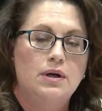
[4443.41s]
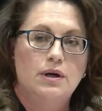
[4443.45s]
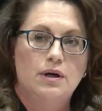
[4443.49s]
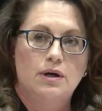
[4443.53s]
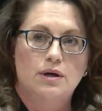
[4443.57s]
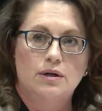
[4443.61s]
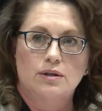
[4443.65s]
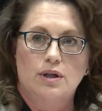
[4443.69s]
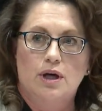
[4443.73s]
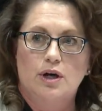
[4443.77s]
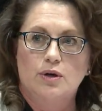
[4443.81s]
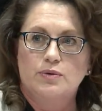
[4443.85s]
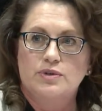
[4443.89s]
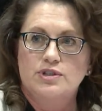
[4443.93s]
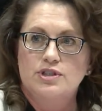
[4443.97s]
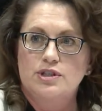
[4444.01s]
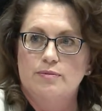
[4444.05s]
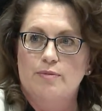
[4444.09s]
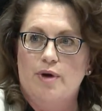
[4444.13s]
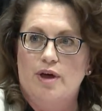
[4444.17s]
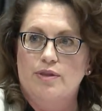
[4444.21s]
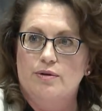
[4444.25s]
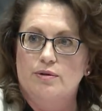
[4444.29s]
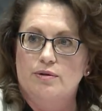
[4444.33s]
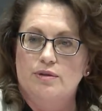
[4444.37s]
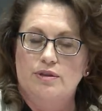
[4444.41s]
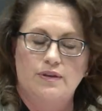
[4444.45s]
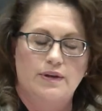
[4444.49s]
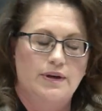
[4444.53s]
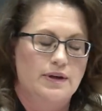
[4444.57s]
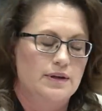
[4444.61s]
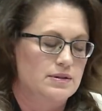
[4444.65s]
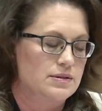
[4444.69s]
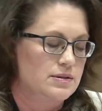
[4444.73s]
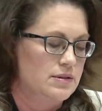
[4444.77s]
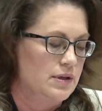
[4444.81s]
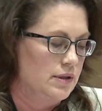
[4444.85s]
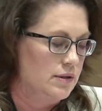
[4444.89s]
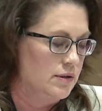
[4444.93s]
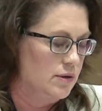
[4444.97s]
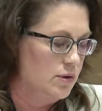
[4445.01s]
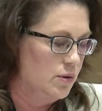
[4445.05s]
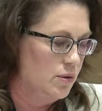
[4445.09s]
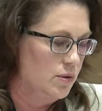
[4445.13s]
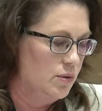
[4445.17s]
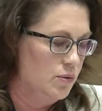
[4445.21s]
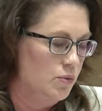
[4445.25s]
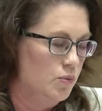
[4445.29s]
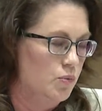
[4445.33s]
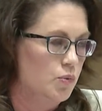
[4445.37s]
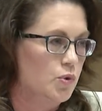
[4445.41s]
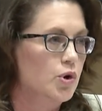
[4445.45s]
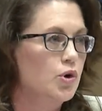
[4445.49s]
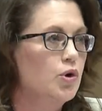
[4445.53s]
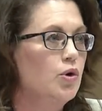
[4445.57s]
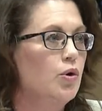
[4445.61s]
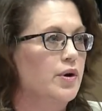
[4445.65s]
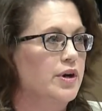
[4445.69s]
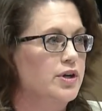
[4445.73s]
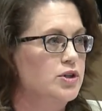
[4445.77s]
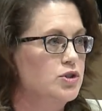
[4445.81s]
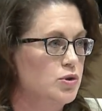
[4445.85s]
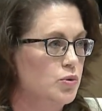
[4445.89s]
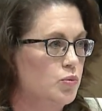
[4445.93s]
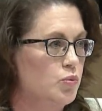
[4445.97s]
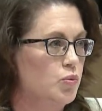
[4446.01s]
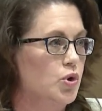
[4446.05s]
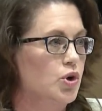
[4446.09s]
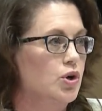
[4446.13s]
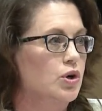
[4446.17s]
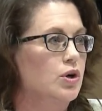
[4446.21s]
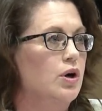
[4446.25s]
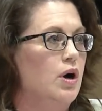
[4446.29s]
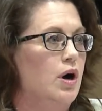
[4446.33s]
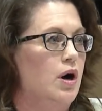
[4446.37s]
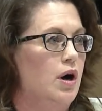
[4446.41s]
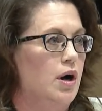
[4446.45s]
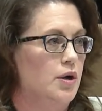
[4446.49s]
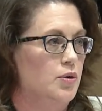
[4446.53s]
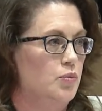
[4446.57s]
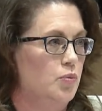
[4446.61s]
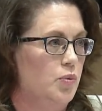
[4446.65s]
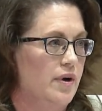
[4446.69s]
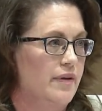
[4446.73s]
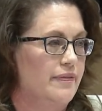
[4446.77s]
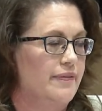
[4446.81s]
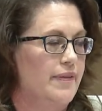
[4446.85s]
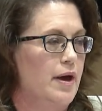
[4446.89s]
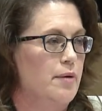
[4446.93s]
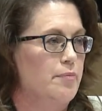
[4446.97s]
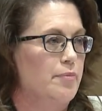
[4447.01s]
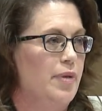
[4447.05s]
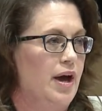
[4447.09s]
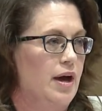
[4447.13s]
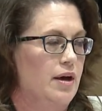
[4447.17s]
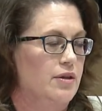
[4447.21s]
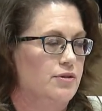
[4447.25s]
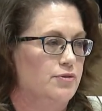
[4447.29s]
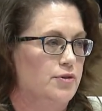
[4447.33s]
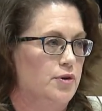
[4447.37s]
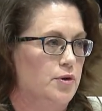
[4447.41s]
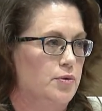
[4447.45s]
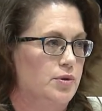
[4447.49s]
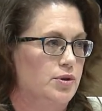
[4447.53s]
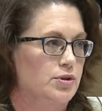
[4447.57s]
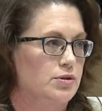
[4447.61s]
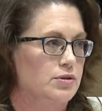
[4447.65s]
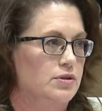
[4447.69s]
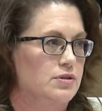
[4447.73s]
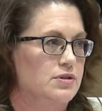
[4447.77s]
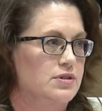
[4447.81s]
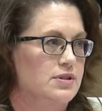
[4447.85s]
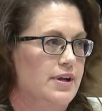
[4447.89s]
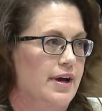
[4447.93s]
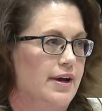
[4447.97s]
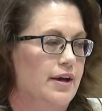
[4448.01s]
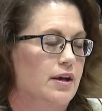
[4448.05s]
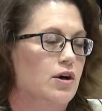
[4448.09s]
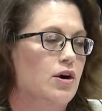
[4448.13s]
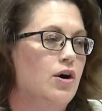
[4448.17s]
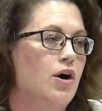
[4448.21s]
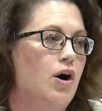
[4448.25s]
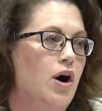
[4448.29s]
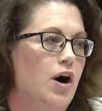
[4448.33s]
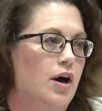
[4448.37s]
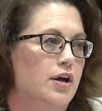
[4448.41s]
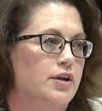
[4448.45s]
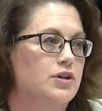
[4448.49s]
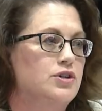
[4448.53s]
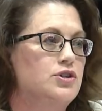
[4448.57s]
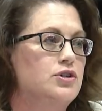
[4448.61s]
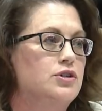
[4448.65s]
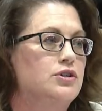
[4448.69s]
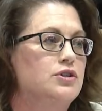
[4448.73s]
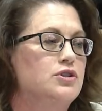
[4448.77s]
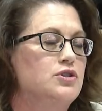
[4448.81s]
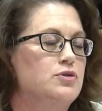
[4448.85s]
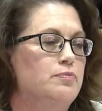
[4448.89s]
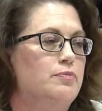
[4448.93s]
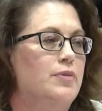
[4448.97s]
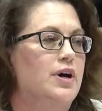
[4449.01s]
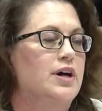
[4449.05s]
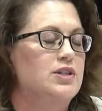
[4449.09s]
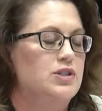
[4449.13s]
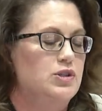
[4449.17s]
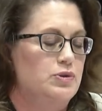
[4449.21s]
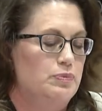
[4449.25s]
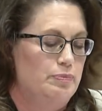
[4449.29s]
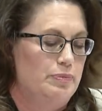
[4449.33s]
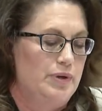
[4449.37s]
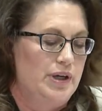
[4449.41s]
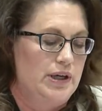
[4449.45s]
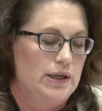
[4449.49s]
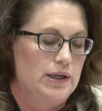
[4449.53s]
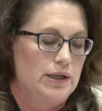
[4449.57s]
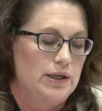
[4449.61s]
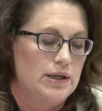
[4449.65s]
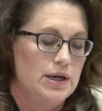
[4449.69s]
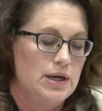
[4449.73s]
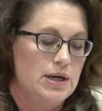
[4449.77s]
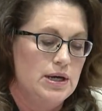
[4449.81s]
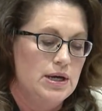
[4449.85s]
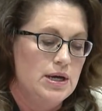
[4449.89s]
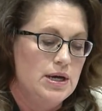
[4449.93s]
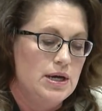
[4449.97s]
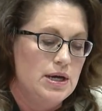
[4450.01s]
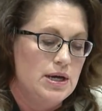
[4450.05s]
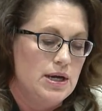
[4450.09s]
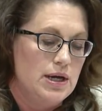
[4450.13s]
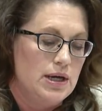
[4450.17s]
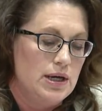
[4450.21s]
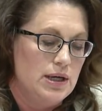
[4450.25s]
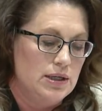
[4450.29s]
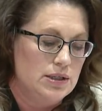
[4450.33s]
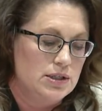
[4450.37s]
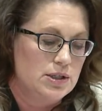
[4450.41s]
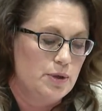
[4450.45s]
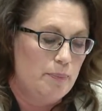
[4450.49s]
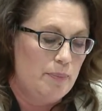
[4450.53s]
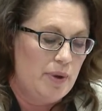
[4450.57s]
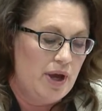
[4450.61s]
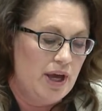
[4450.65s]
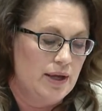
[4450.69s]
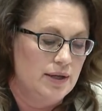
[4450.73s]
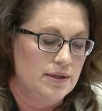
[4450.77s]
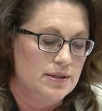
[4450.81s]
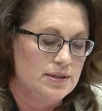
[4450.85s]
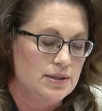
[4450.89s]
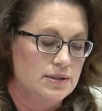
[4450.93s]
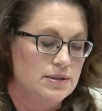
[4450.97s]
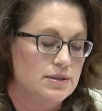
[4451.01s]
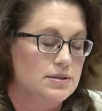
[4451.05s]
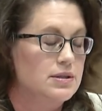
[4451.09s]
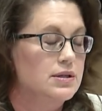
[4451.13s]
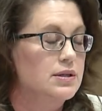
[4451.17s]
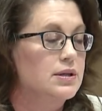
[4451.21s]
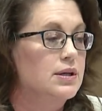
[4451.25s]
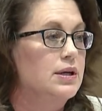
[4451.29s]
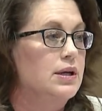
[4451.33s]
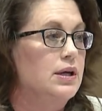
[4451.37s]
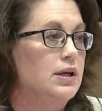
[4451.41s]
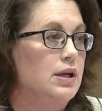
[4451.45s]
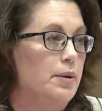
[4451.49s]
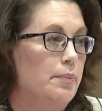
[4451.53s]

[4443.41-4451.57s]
along with some other things, and we're going to work on what that path forward looks like. Auditors must be independent in